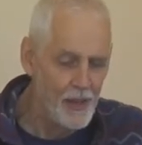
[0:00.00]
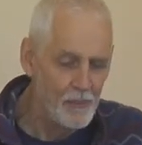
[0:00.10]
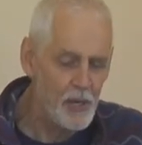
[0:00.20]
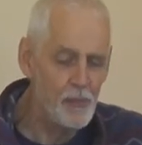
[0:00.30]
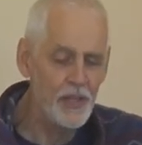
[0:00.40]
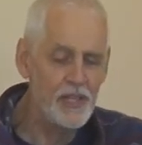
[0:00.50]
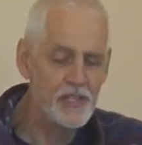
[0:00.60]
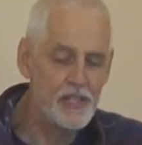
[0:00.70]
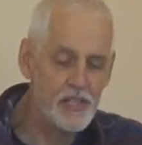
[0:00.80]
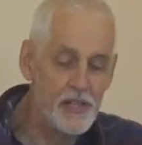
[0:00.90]

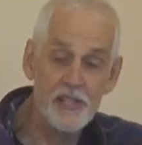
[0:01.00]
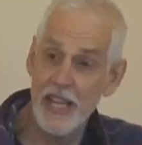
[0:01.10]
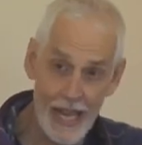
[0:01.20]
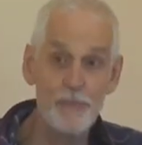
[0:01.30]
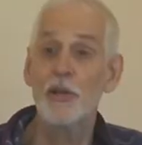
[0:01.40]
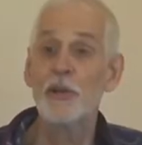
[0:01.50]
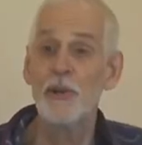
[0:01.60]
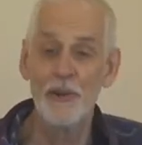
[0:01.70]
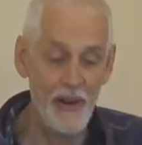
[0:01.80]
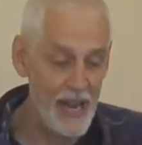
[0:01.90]
Publicans and sinners came
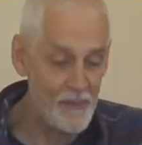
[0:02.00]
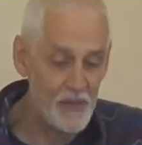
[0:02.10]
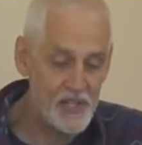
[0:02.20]
too, right?